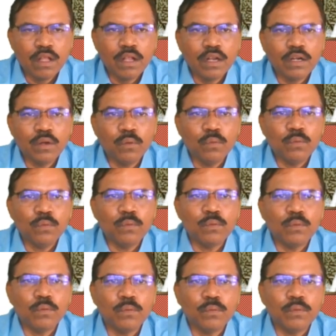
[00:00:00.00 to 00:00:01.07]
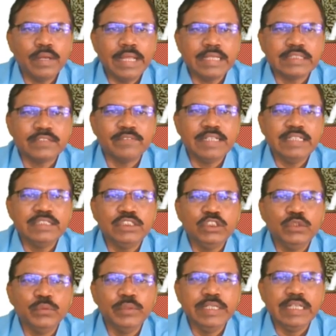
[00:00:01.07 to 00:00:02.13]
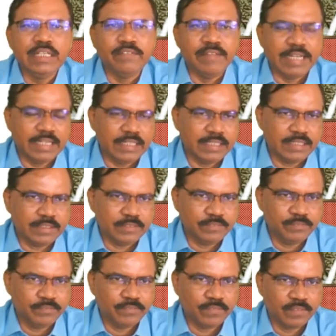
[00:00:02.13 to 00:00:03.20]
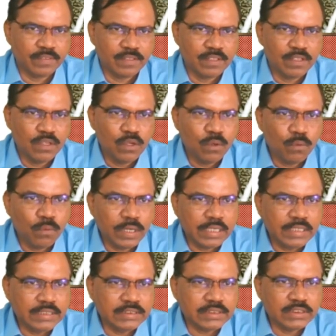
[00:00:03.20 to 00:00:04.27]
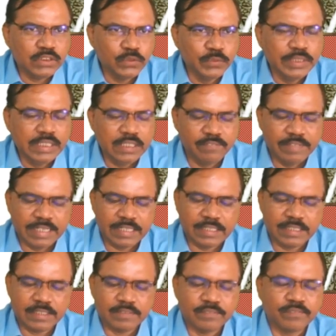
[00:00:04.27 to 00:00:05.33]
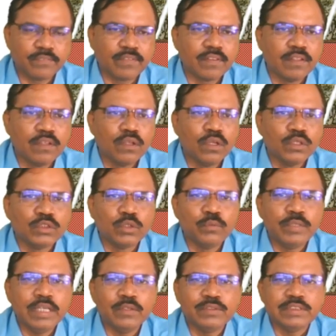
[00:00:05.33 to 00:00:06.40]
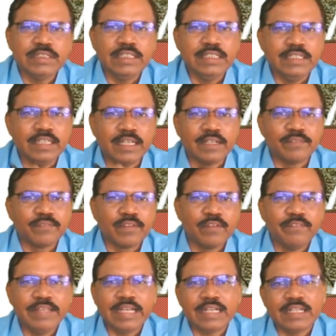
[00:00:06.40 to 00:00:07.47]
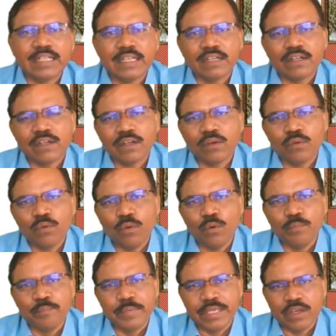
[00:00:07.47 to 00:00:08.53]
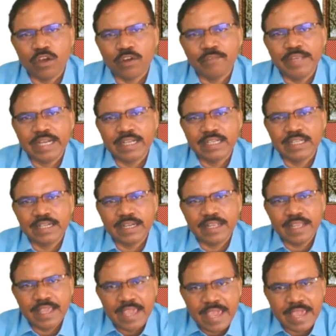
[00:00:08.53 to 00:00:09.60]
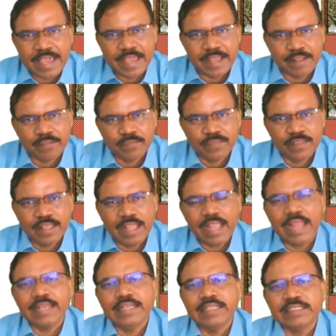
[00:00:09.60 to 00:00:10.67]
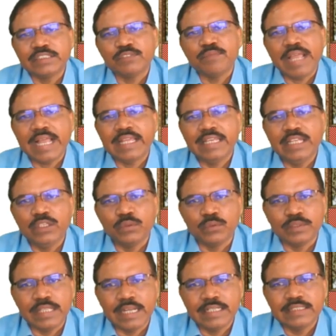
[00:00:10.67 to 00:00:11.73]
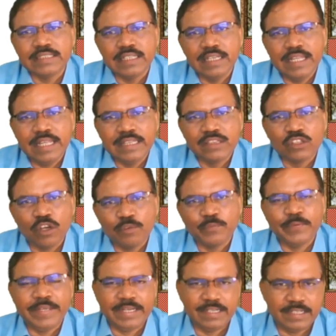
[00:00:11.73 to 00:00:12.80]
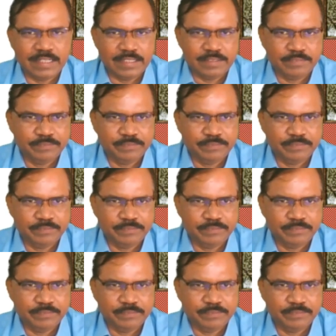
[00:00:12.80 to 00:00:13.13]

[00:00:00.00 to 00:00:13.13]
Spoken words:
Now next one is unit vector. What is unit vector? So we have seen here vector OP or vector A and its magnitude, that is length of vector.